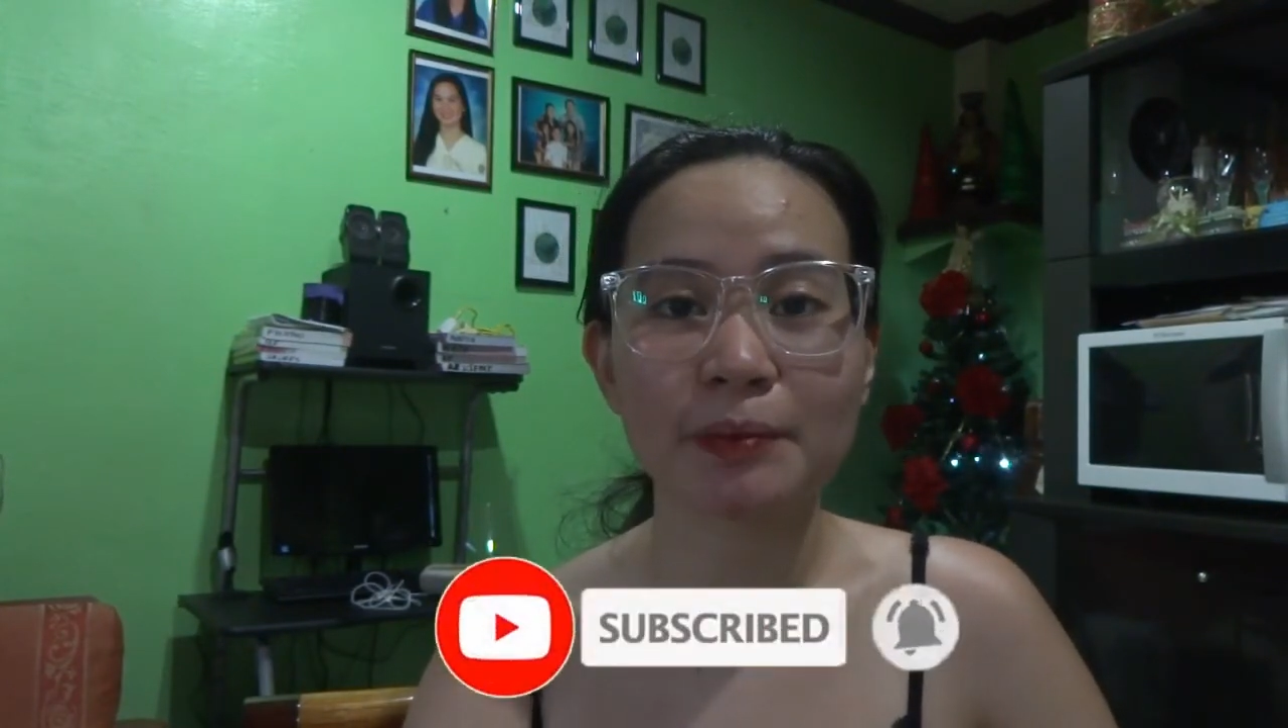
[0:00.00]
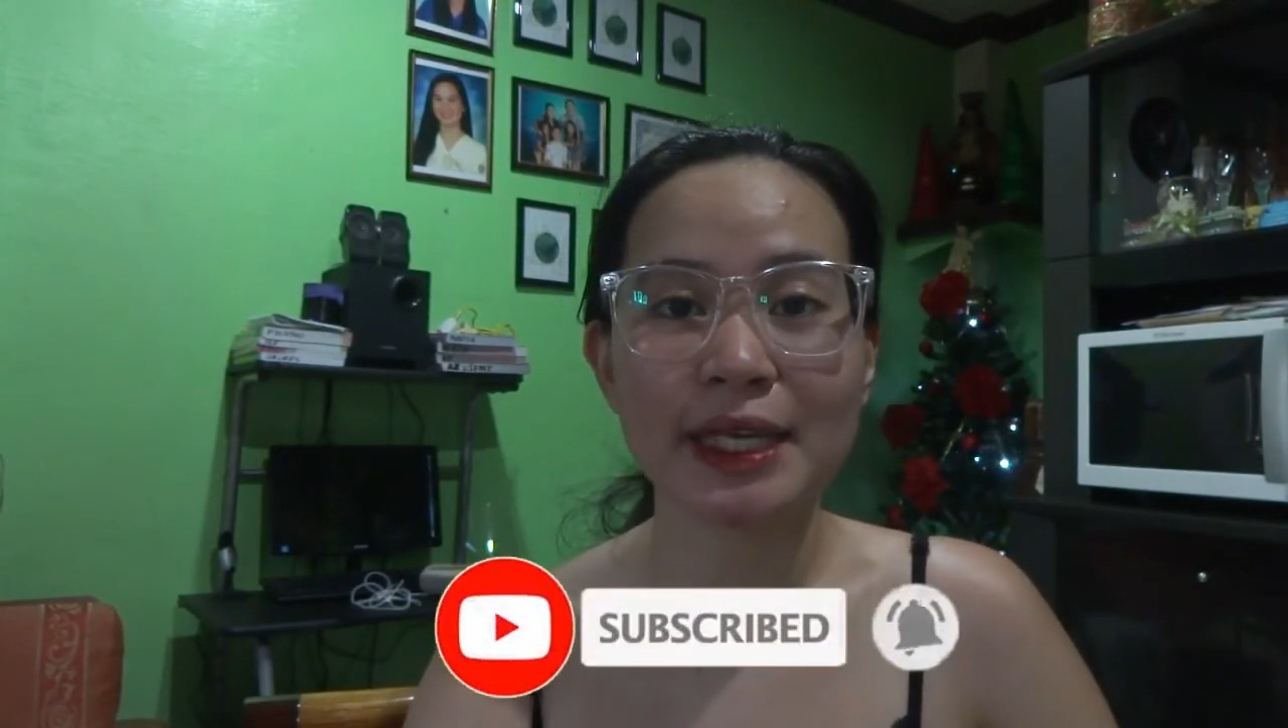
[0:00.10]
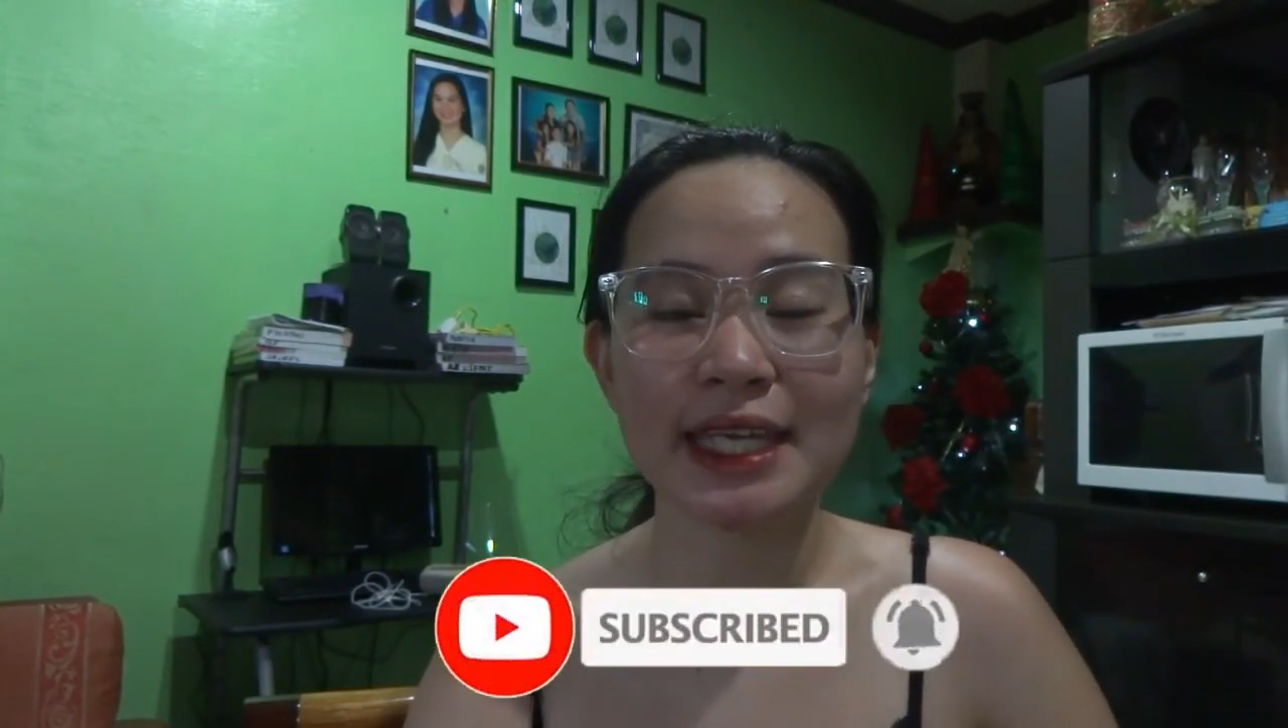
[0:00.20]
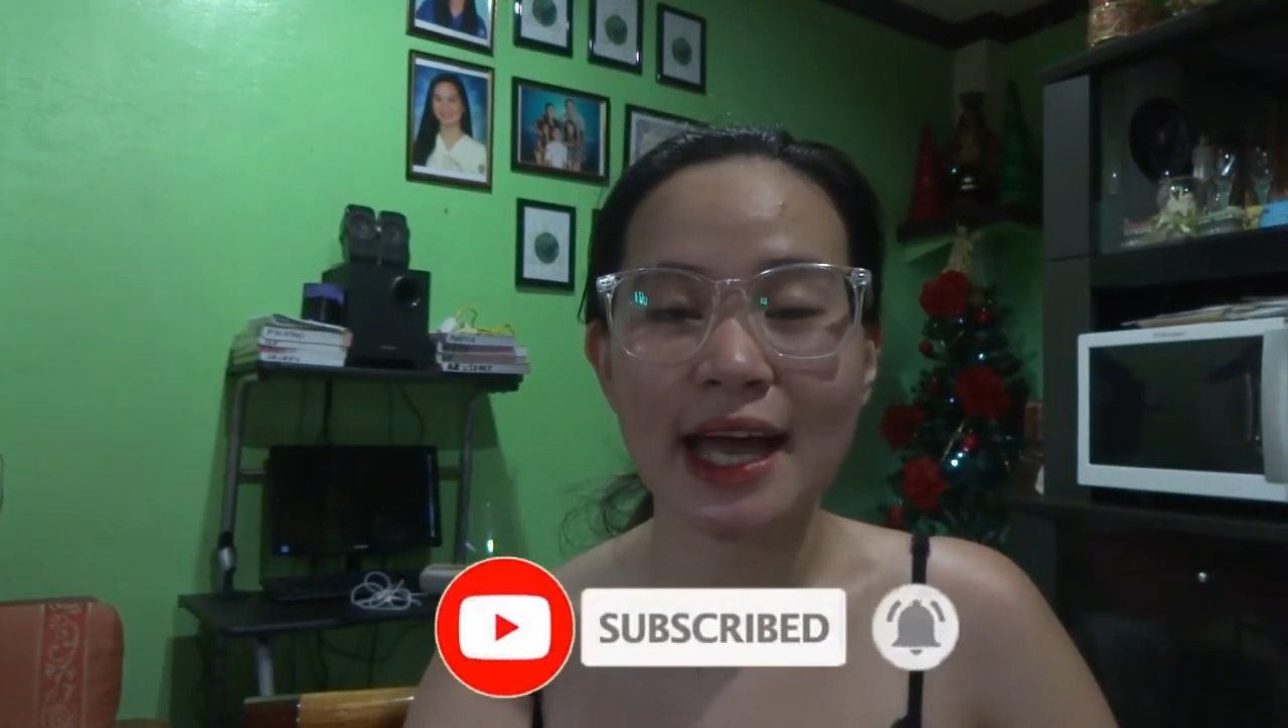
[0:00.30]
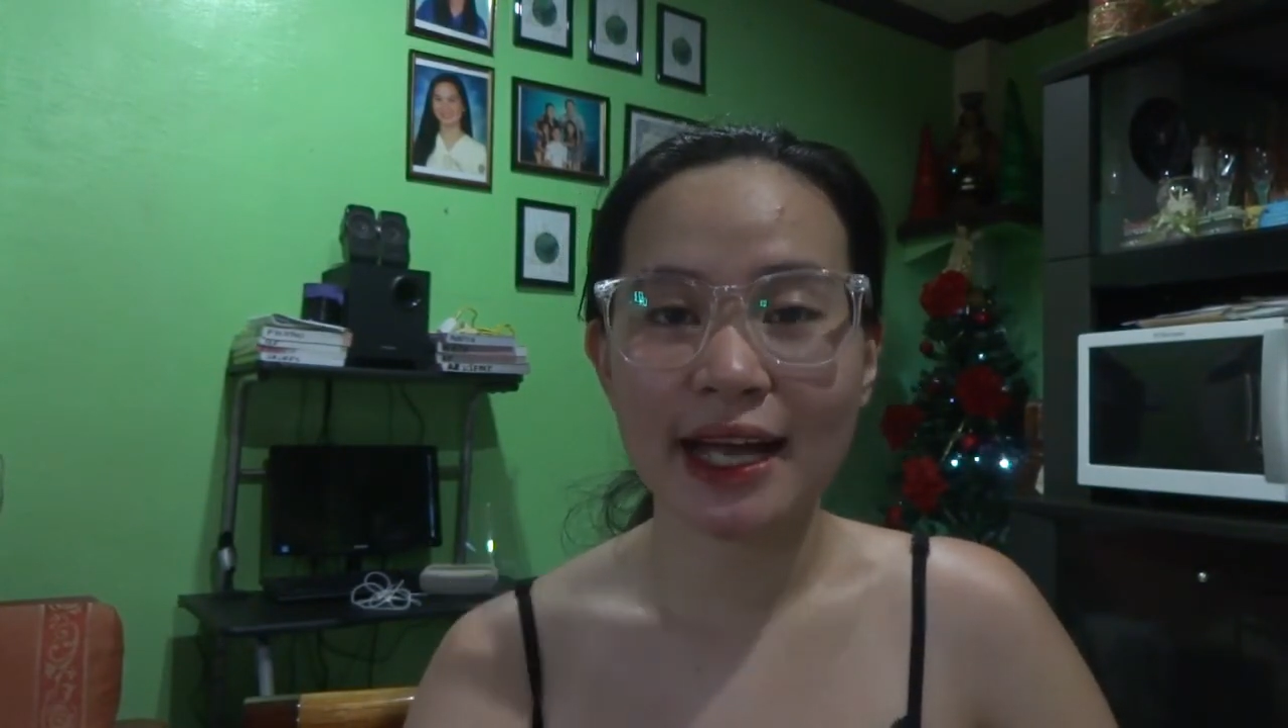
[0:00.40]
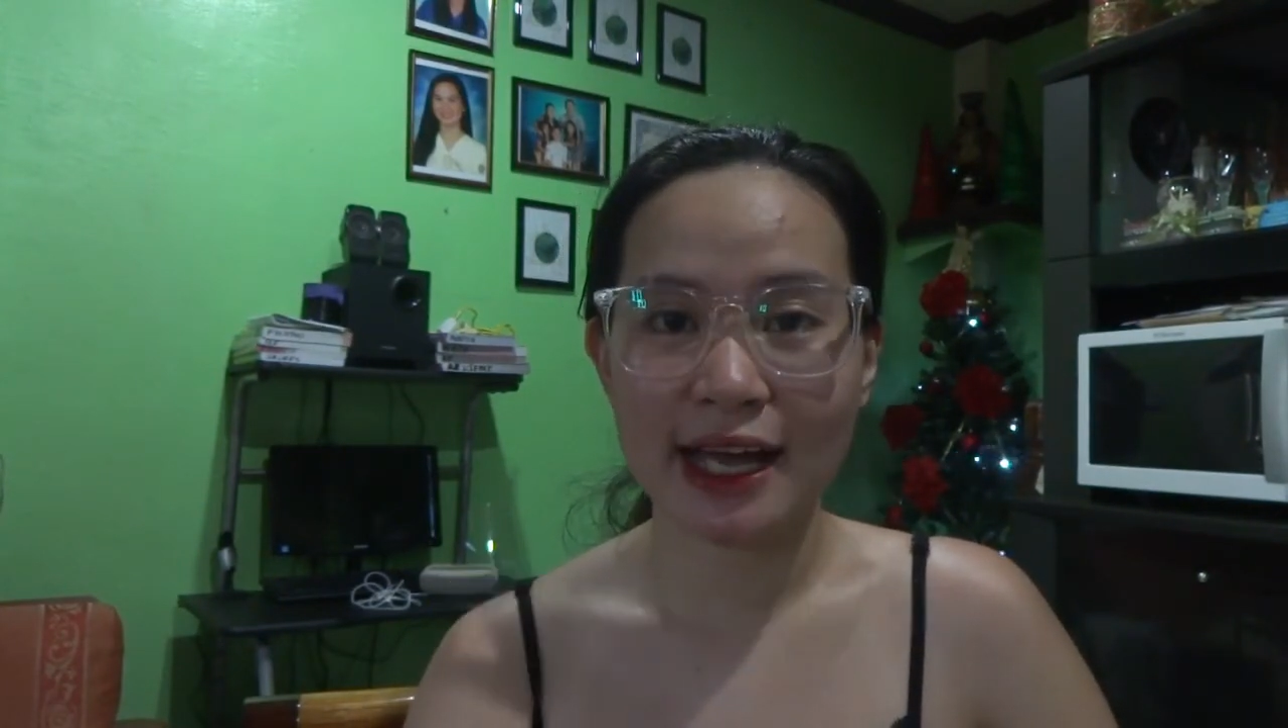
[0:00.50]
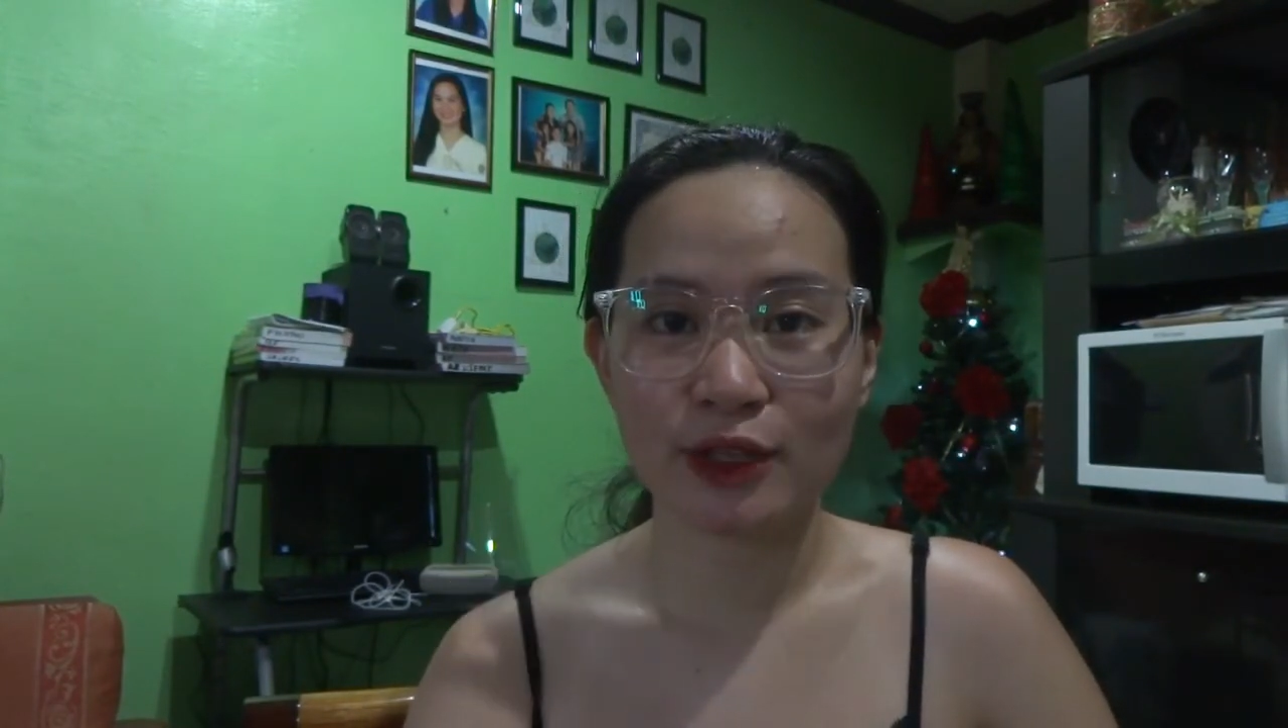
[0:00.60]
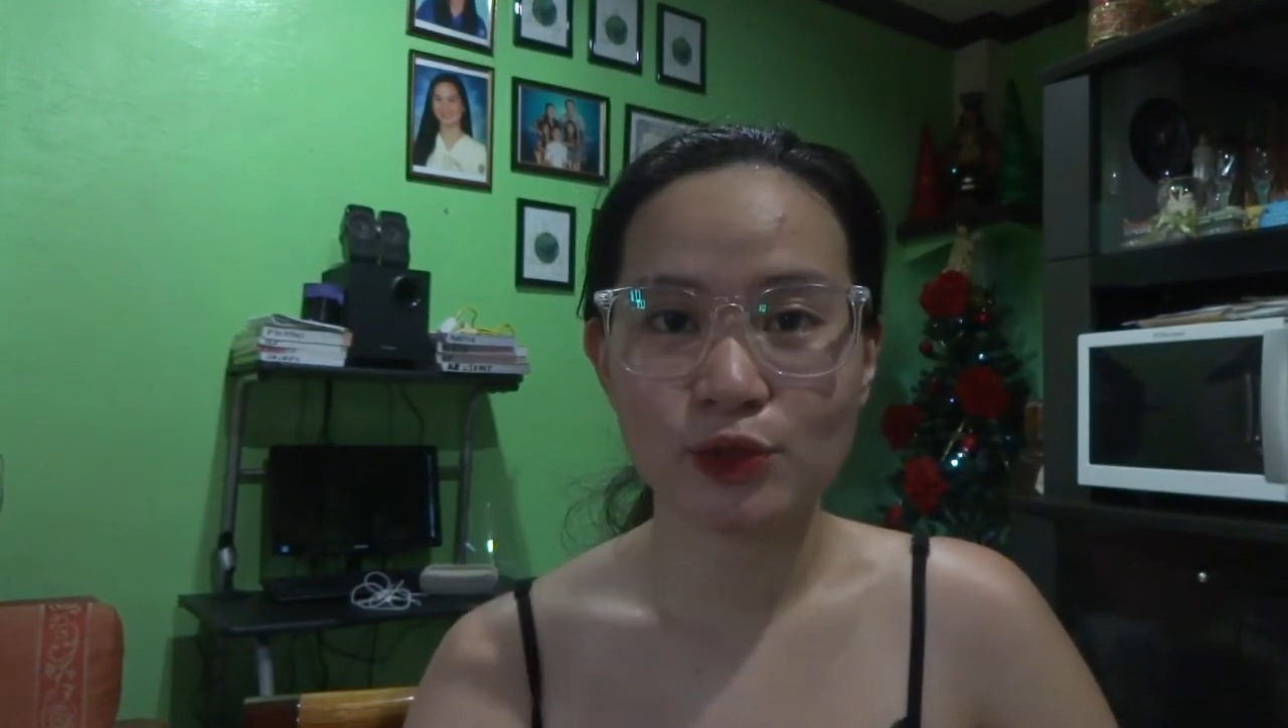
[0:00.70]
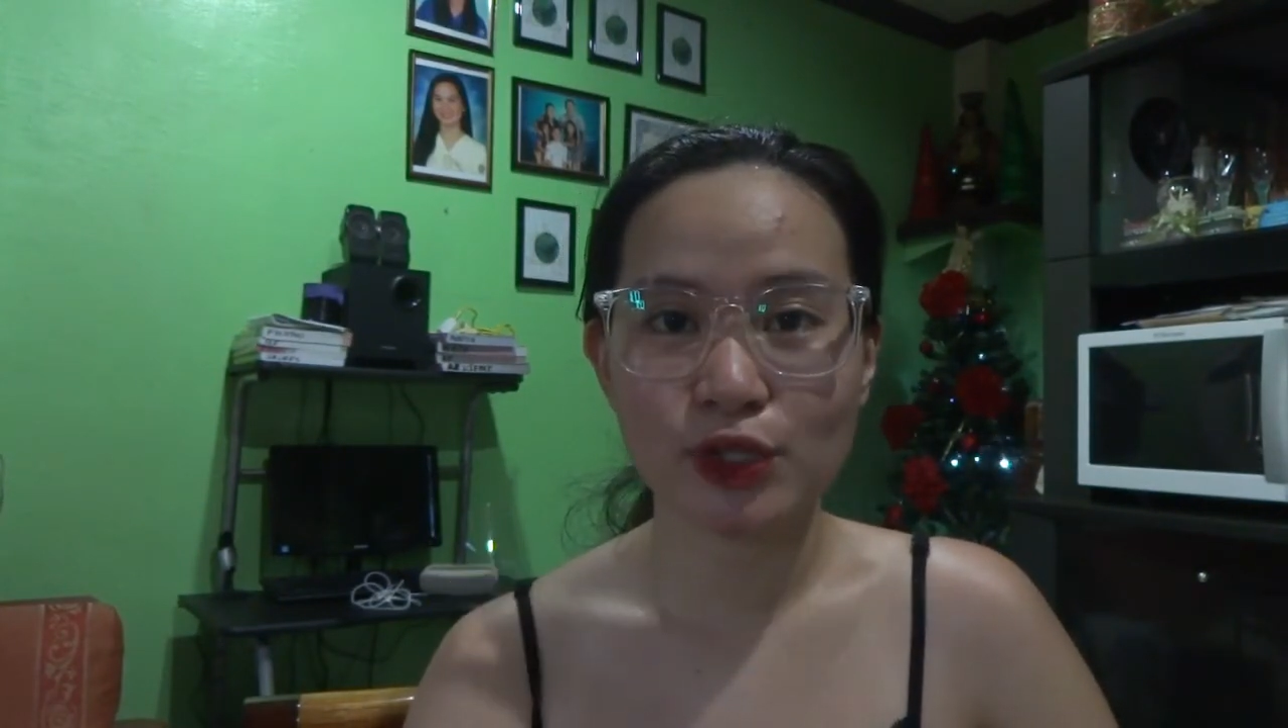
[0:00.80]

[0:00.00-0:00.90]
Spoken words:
media accounts,